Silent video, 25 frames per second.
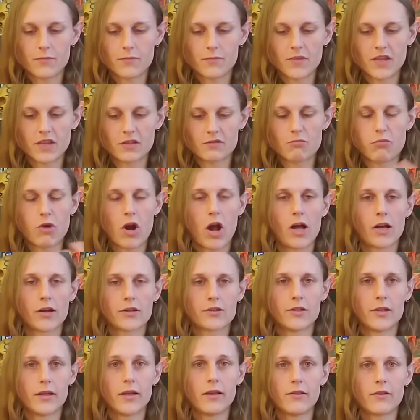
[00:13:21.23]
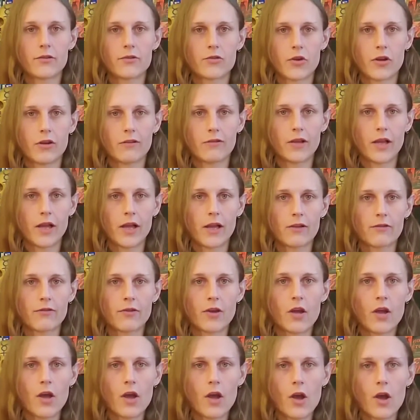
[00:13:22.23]
this proxy, the Tree of Life,
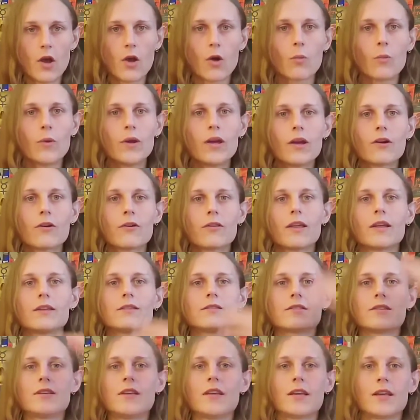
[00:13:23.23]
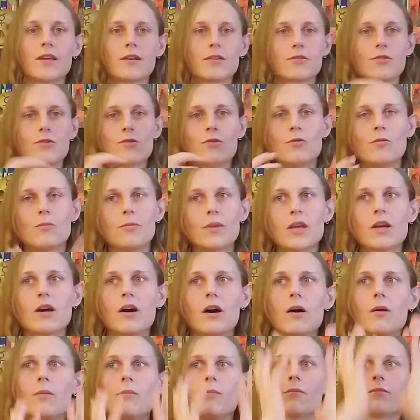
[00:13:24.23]
we are then seeking to
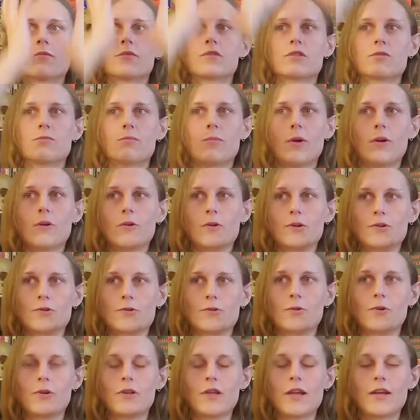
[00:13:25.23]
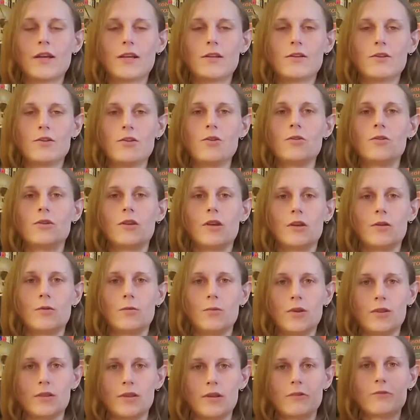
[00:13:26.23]
become spiritual and in union
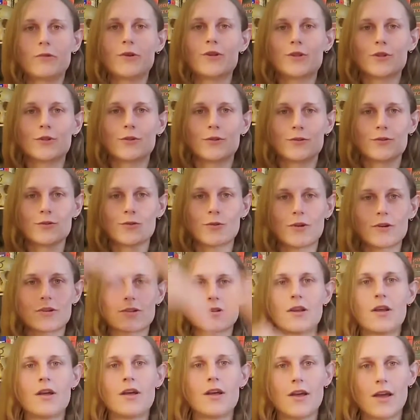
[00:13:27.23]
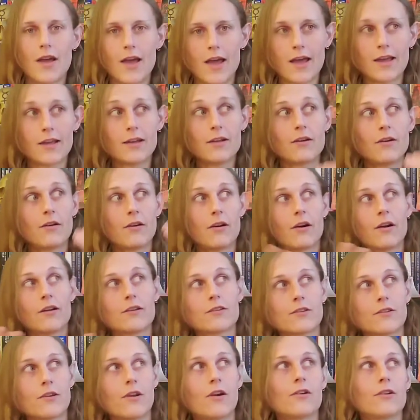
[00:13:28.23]
with the original source. And
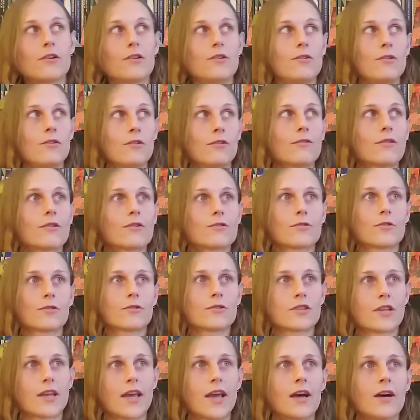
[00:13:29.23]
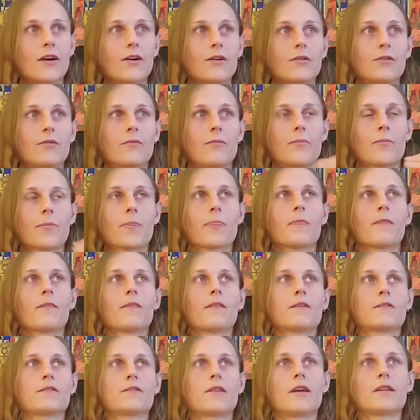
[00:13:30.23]
on a universal scale,
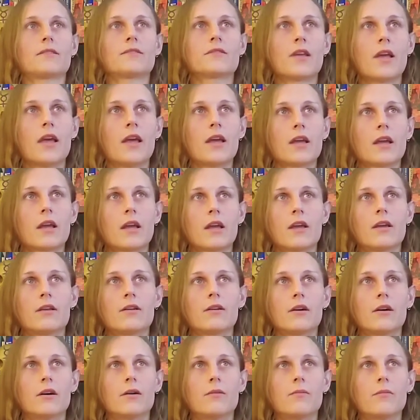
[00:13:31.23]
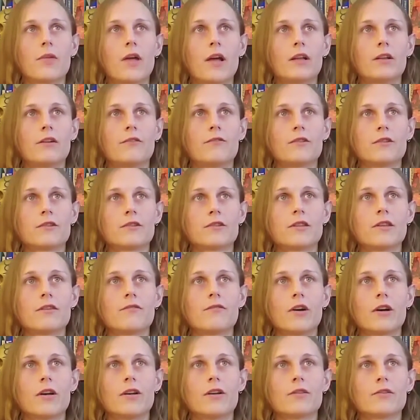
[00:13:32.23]
there's that saying in Eliphas
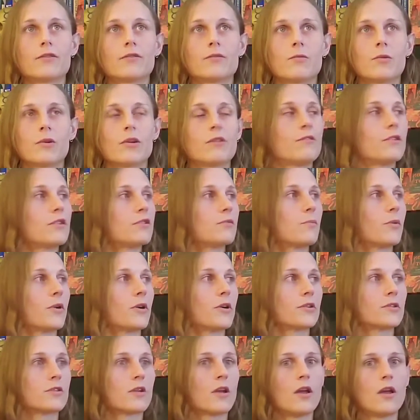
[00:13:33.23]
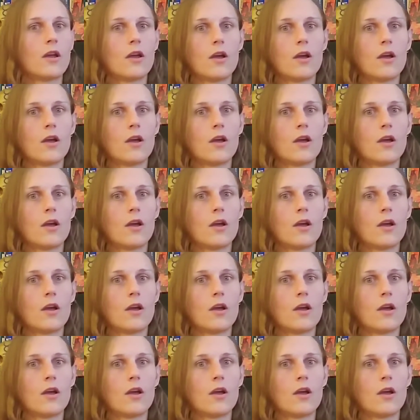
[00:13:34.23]
Levi's, one of his books,